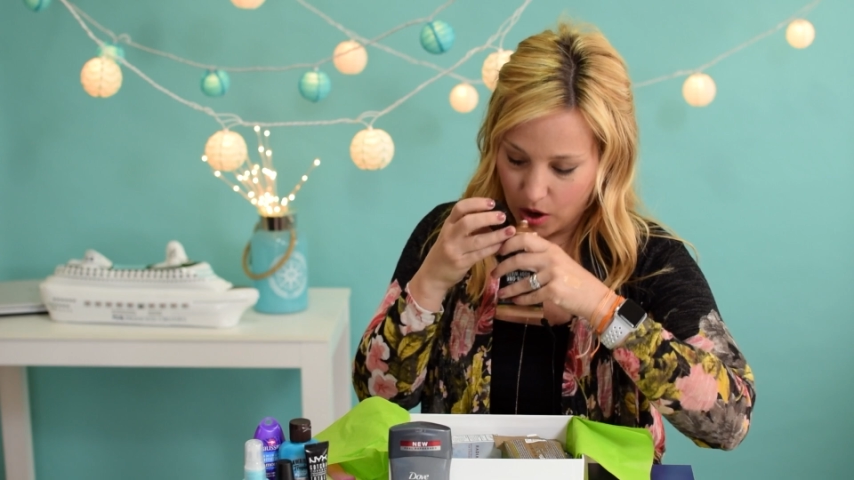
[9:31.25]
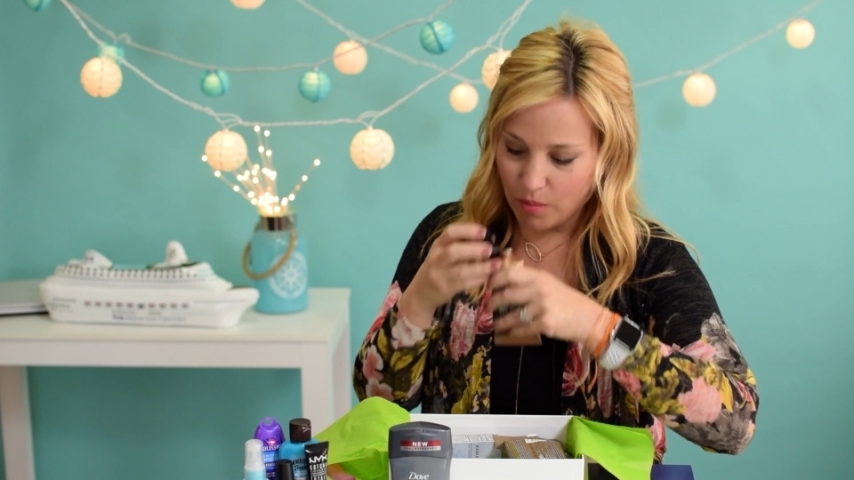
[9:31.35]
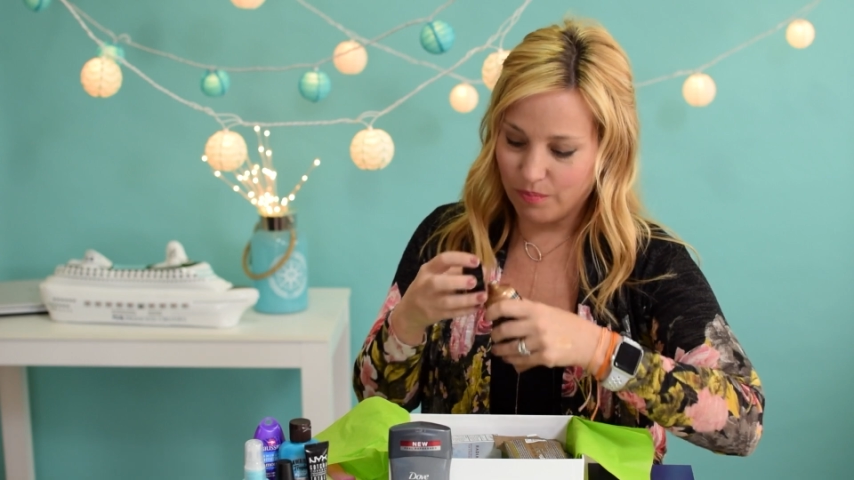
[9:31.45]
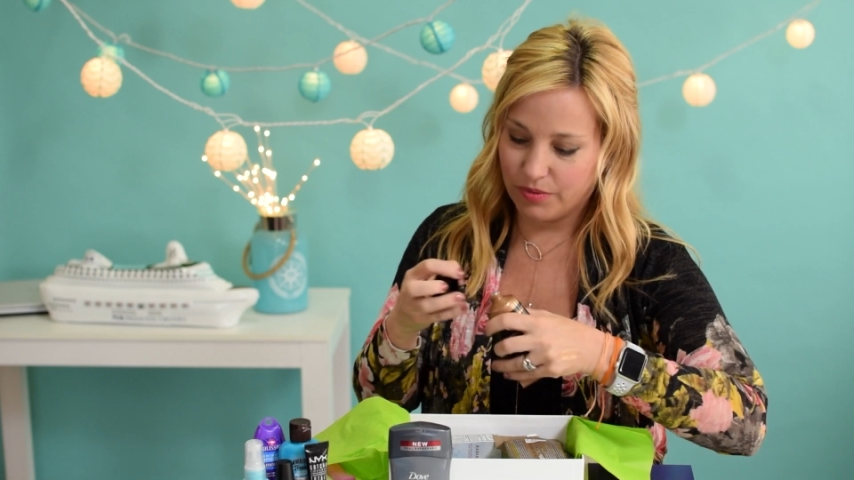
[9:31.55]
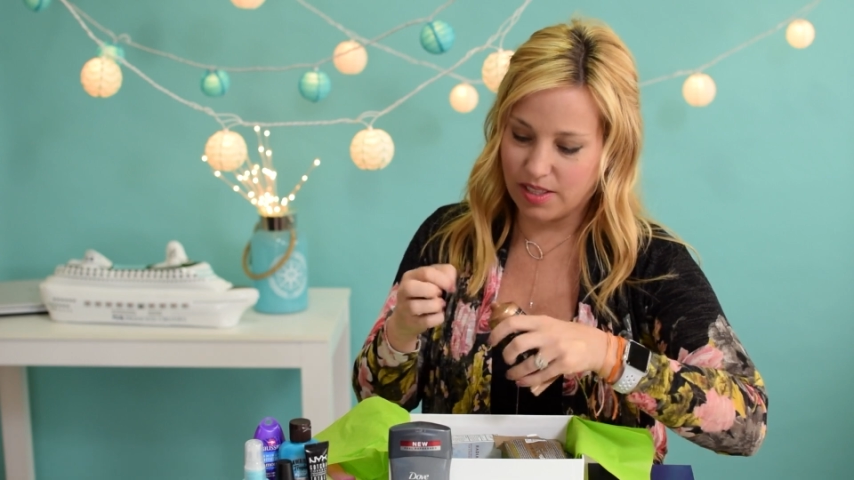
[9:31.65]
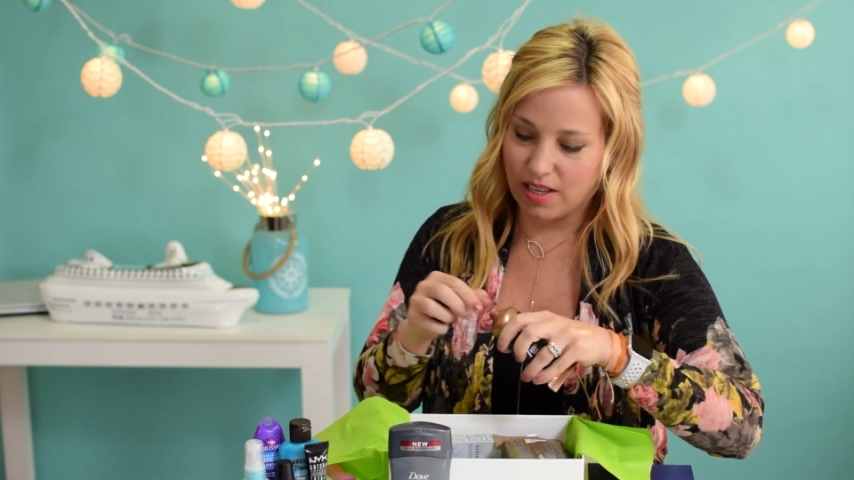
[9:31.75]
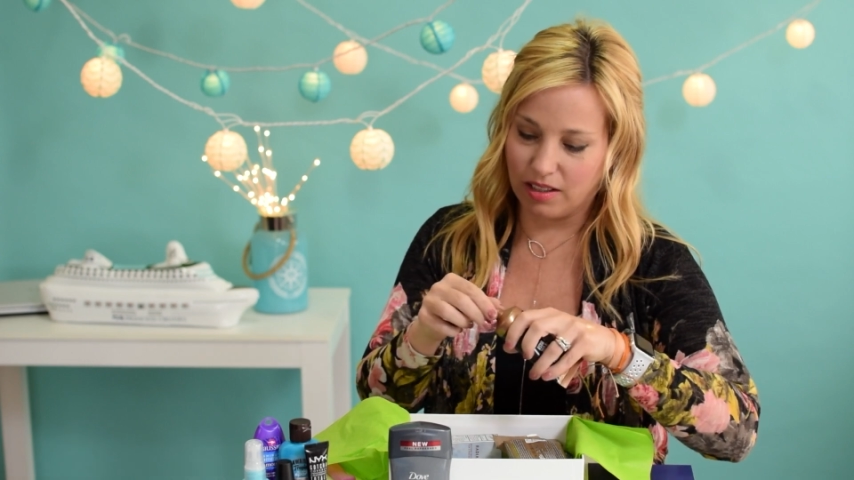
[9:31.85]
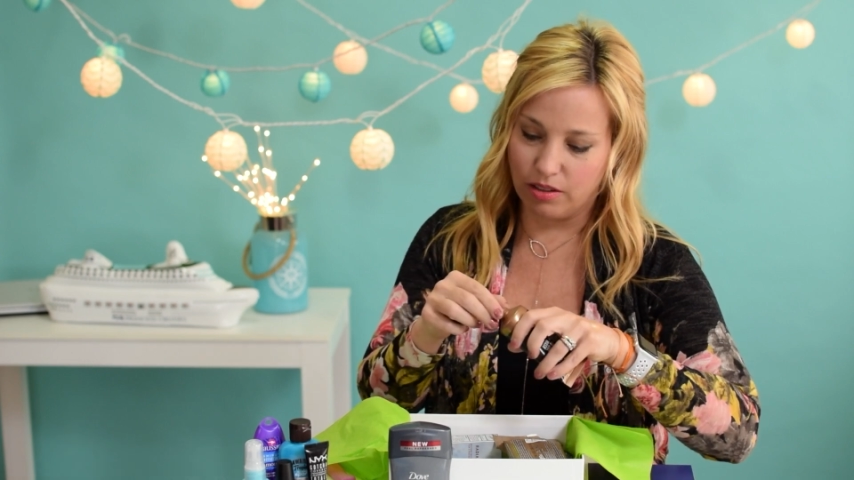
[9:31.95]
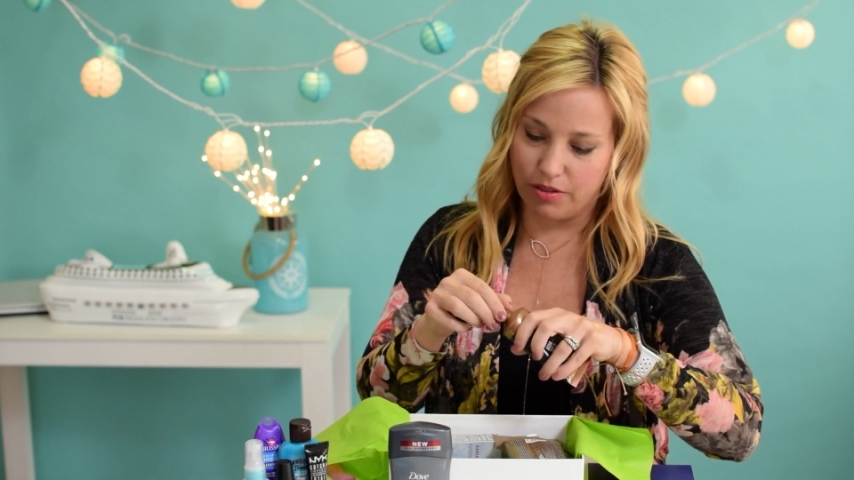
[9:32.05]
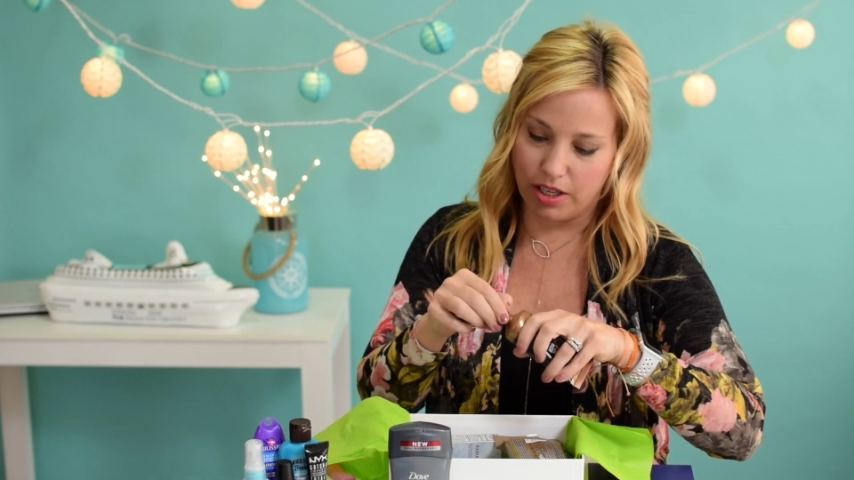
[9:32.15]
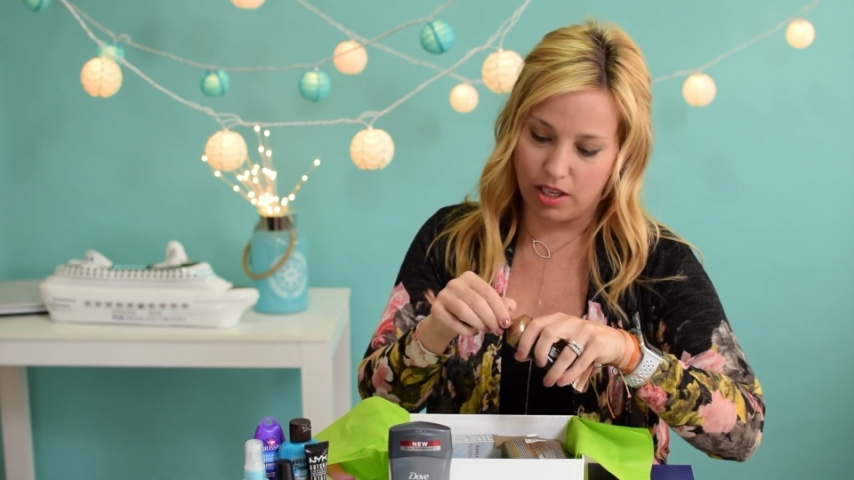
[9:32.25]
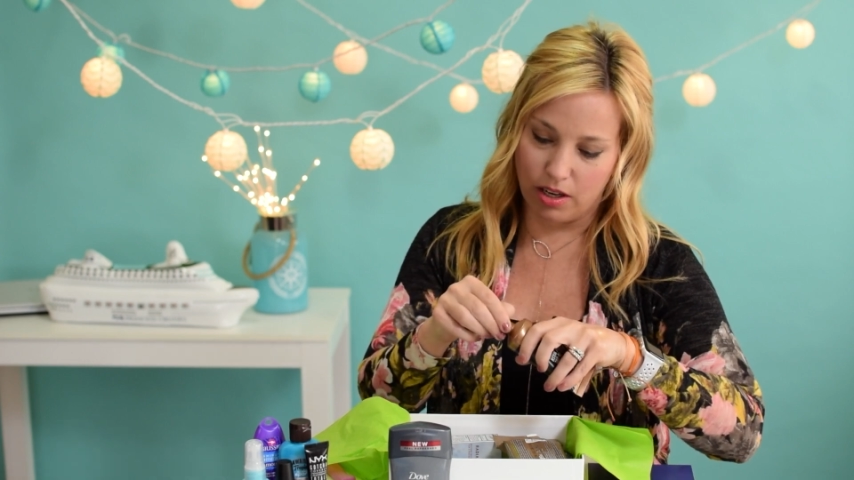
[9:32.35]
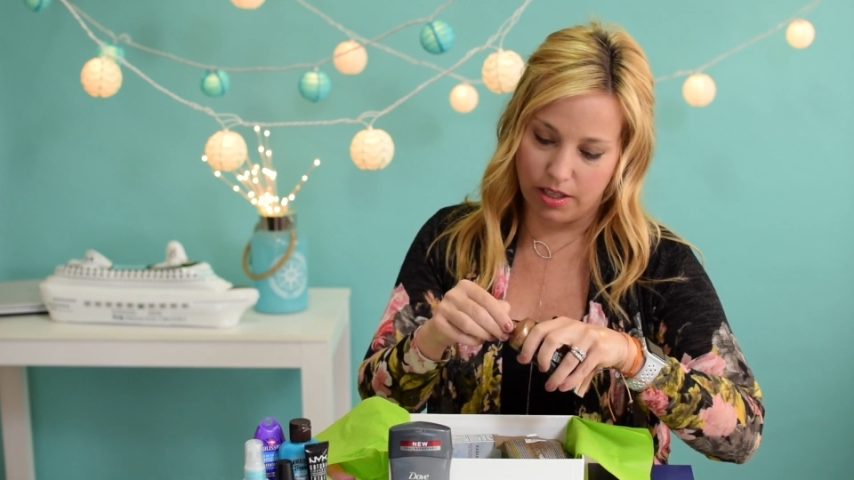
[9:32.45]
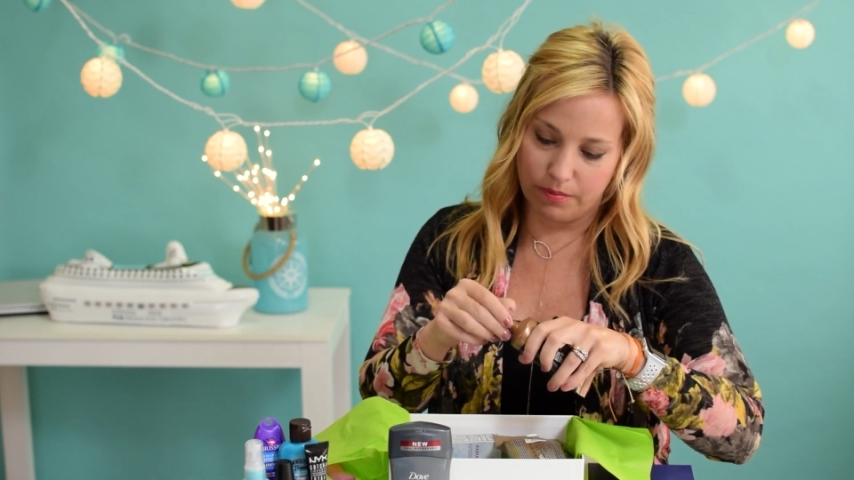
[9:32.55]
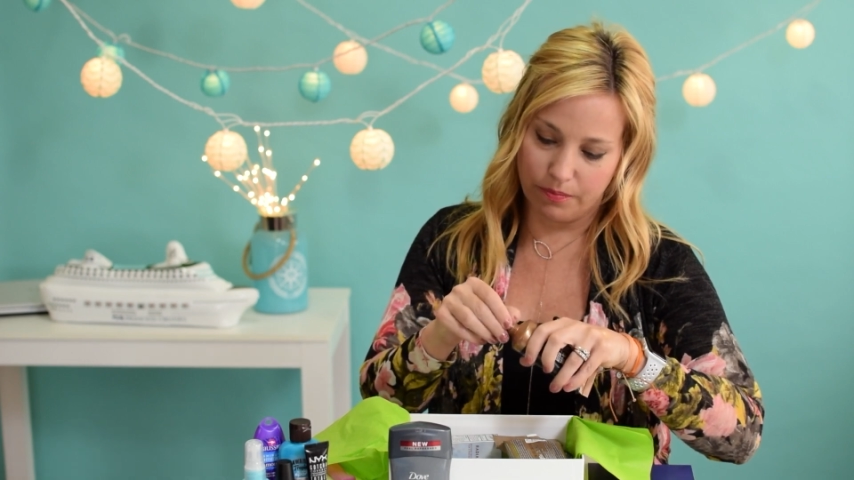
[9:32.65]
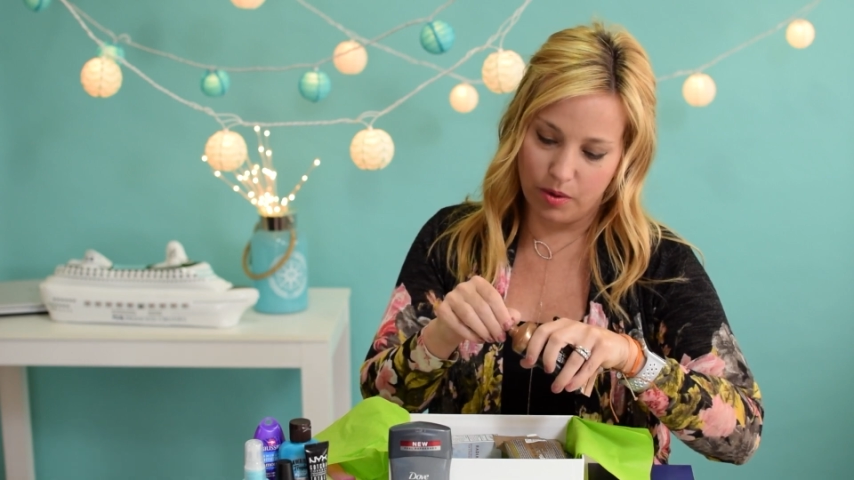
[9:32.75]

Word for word: Oh, it's got a little thingy on it.